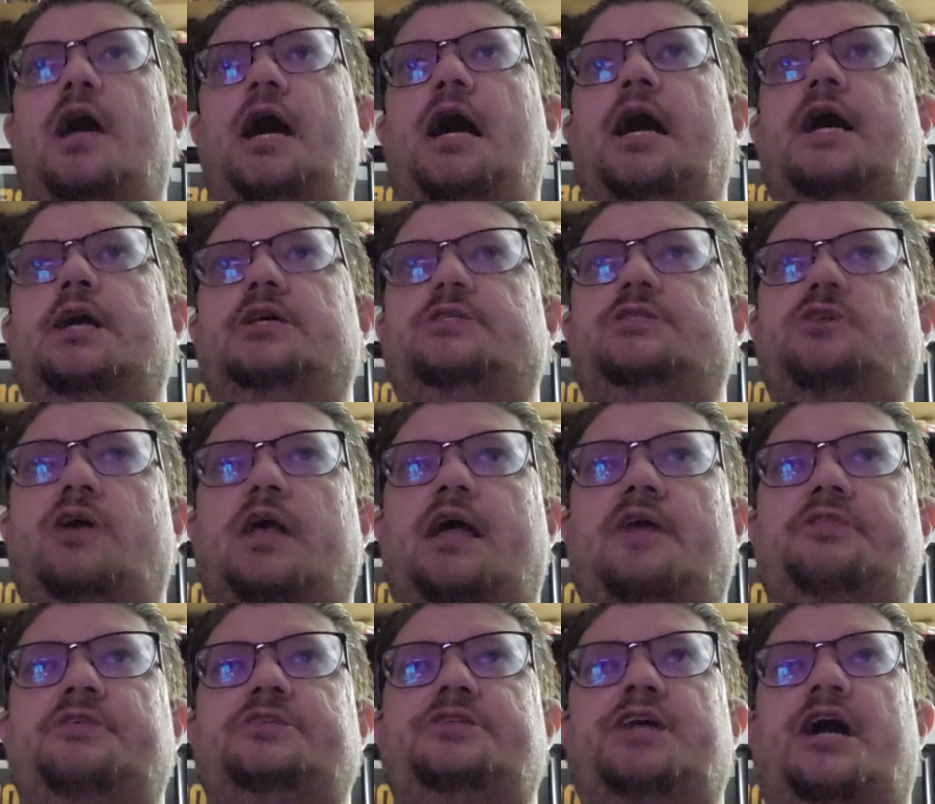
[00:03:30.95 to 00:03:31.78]
Uh,
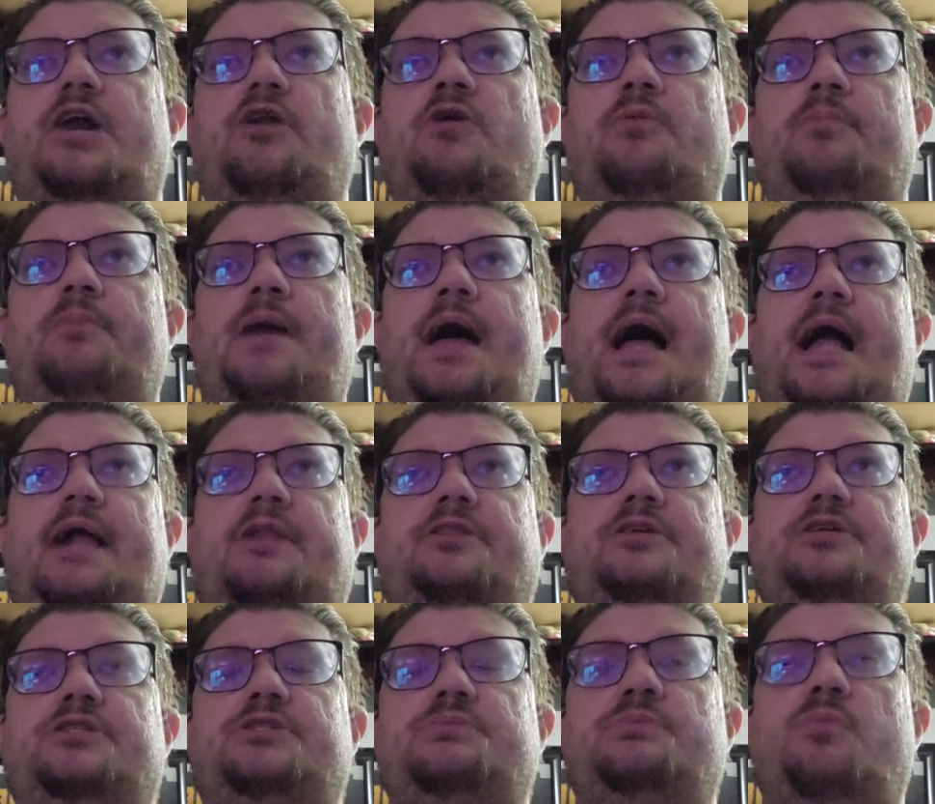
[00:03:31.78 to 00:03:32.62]
so I got the title
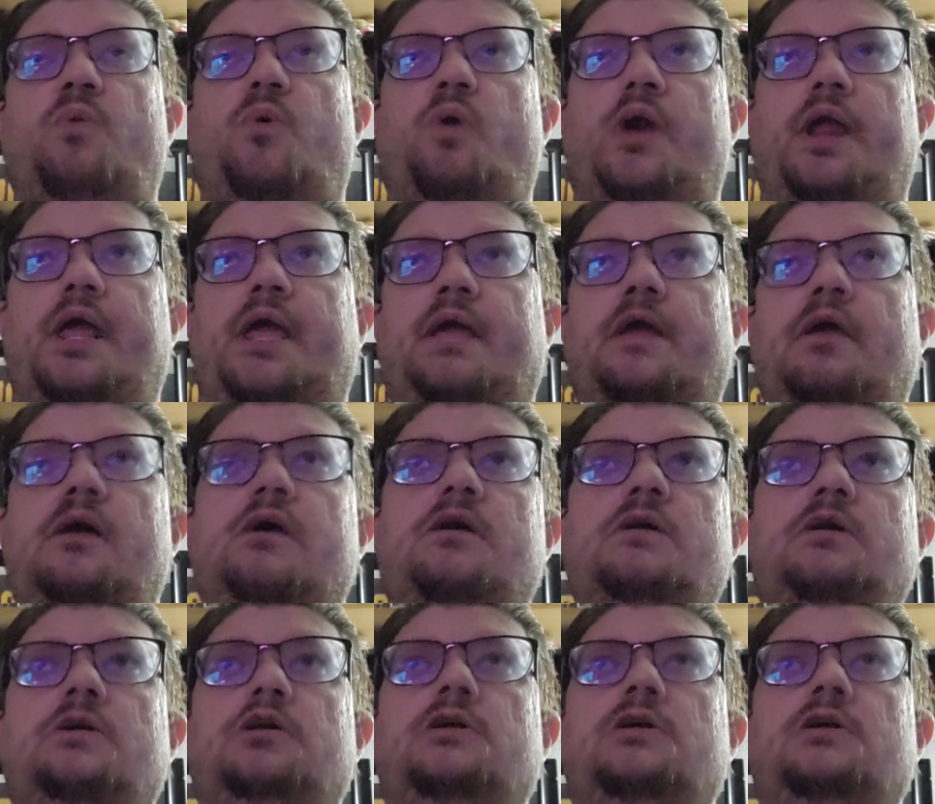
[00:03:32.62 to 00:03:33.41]
back this morning.